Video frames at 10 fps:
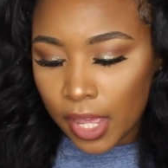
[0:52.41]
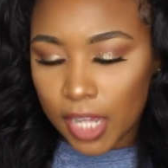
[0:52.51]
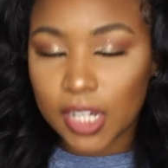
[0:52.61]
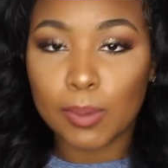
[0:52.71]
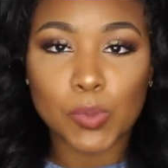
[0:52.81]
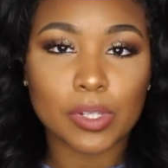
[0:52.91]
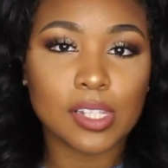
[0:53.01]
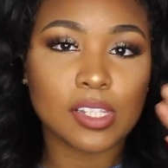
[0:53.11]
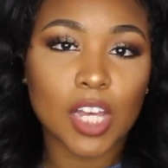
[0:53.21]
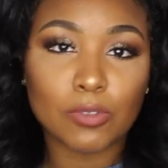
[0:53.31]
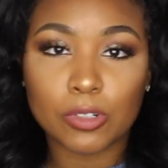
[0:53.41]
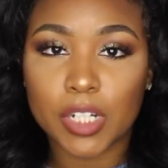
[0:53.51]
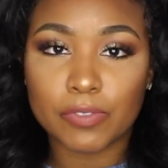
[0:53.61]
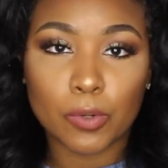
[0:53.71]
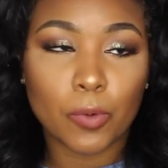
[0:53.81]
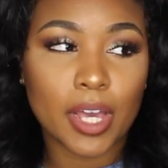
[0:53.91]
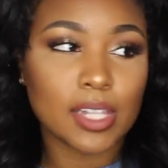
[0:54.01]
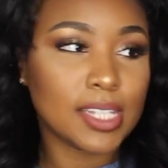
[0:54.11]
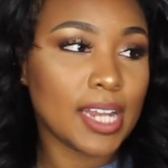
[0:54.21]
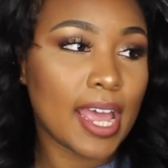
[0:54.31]
It comes with several different
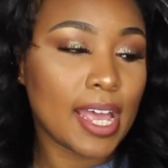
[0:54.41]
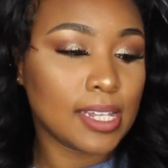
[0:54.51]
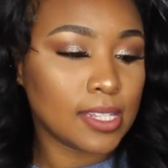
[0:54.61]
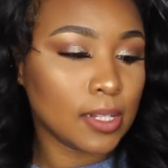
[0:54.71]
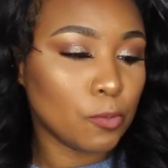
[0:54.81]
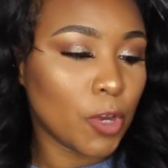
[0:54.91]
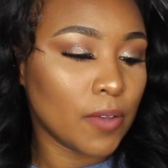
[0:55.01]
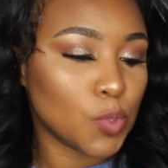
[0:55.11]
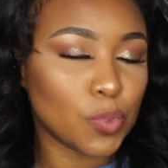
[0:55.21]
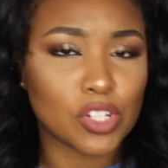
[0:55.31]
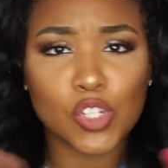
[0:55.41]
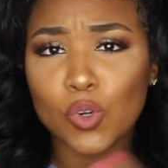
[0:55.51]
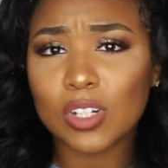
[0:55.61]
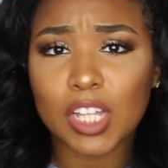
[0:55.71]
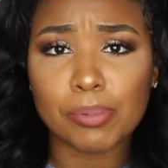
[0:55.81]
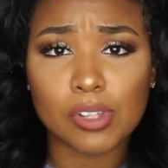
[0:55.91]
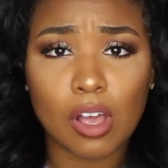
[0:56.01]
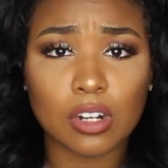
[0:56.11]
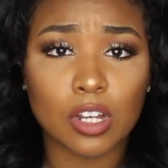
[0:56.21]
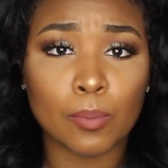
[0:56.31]
wefts. It has some wefts with two clips
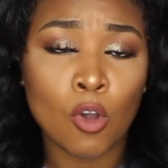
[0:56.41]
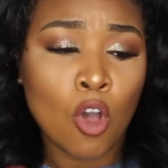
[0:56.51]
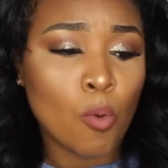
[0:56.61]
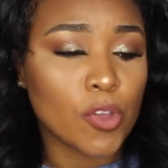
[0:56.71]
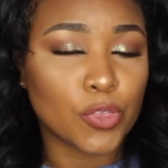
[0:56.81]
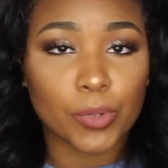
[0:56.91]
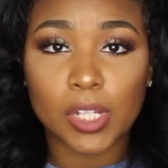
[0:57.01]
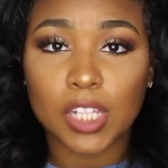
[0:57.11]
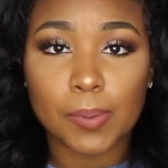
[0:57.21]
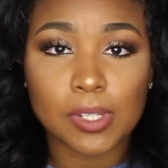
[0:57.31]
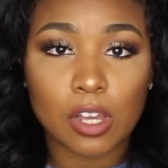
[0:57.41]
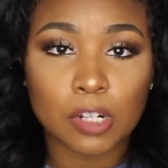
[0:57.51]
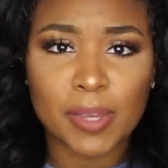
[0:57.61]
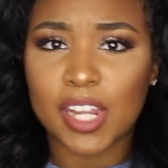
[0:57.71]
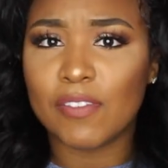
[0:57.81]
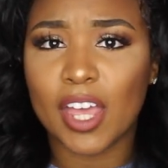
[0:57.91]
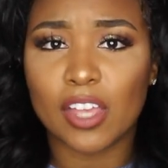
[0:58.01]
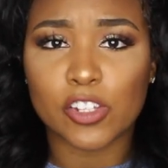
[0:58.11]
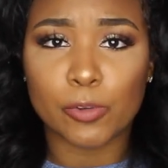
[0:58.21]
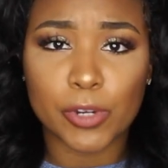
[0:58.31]
on them, with three clips on them. It even
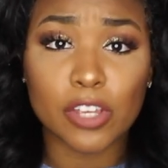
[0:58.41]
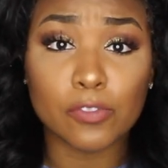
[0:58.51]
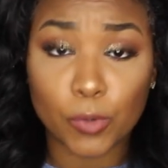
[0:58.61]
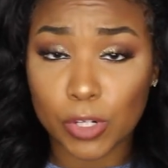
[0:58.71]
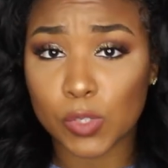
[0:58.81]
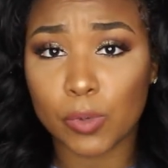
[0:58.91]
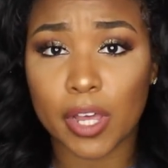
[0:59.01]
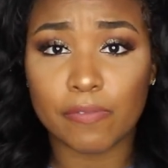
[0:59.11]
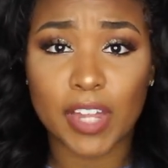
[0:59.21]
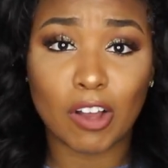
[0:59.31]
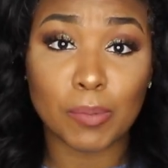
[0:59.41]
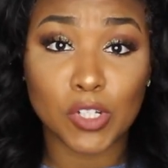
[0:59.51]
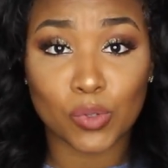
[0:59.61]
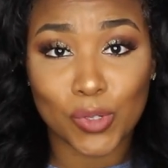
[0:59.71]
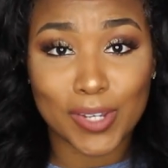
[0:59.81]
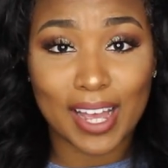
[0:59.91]
has a reinforced weft that I'll be showing you